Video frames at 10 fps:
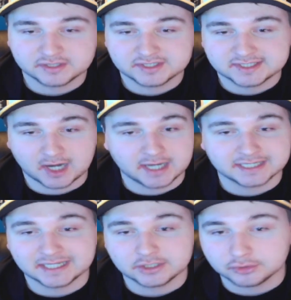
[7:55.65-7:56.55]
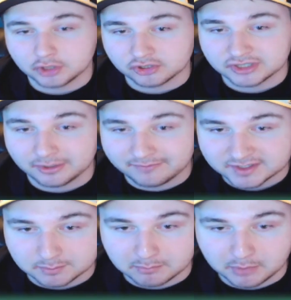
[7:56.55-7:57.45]
signing that new contract with
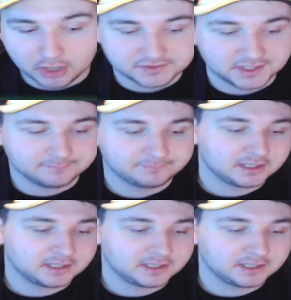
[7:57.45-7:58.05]
Aston Martin,